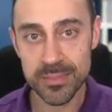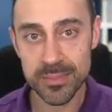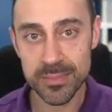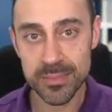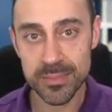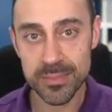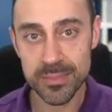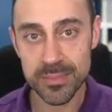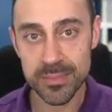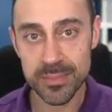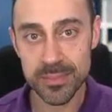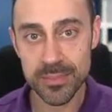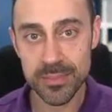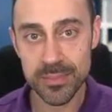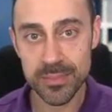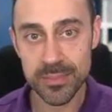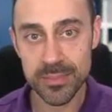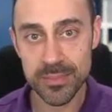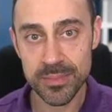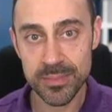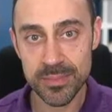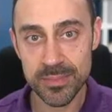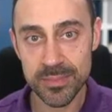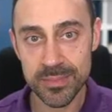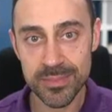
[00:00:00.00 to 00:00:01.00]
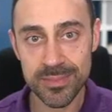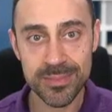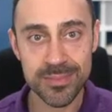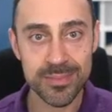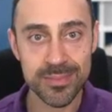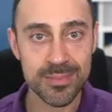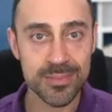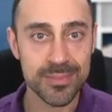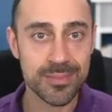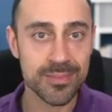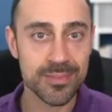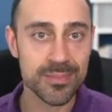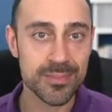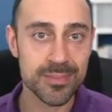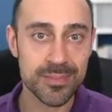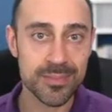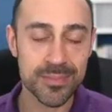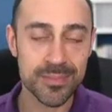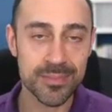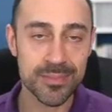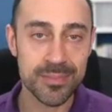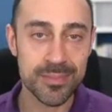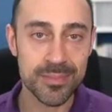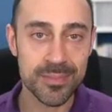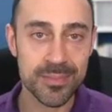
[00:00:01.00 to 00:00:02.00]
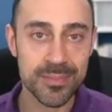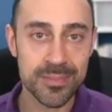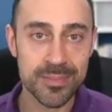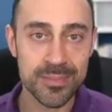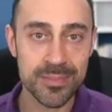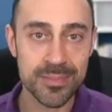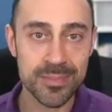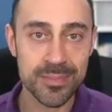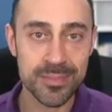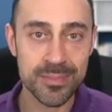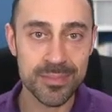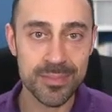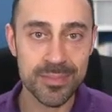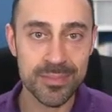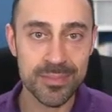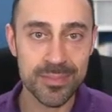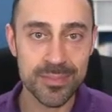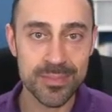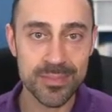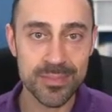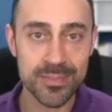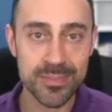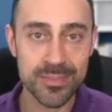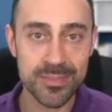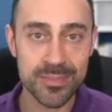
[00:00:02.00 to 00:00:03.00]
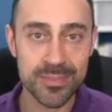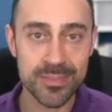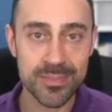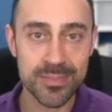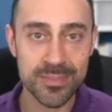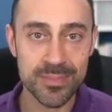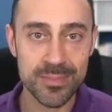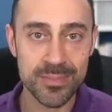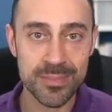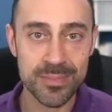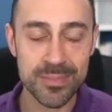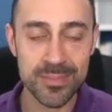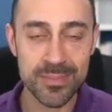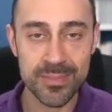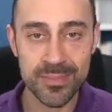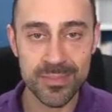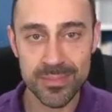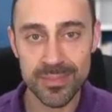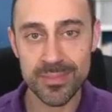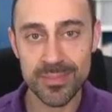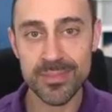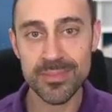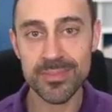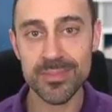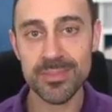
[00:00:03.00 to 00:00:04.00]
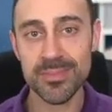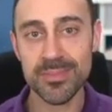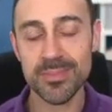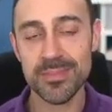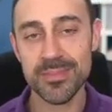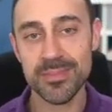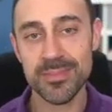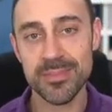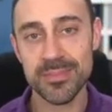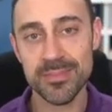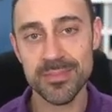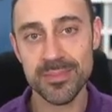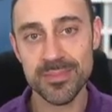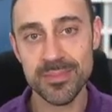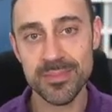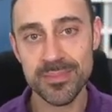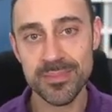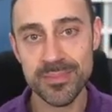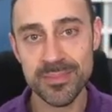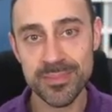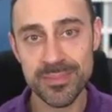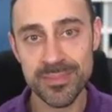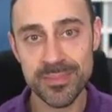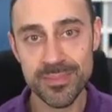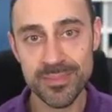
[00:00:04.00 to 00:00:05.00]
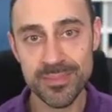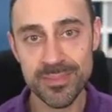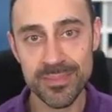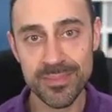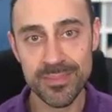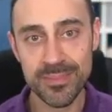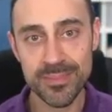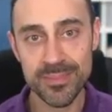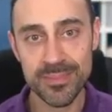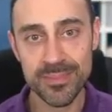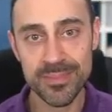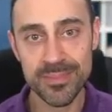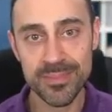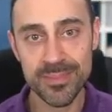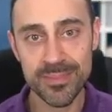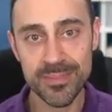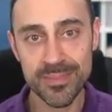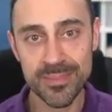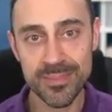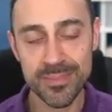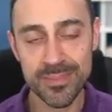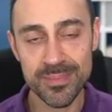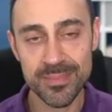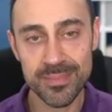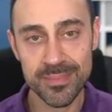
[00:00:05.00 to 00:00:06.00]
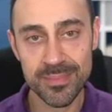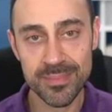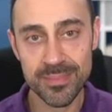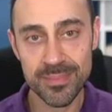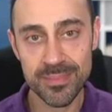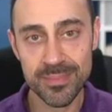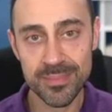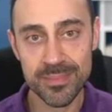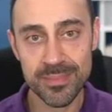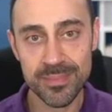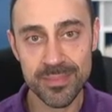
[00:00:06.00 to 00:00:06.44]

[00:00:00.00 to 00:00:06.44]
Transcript: The person shown says nothing.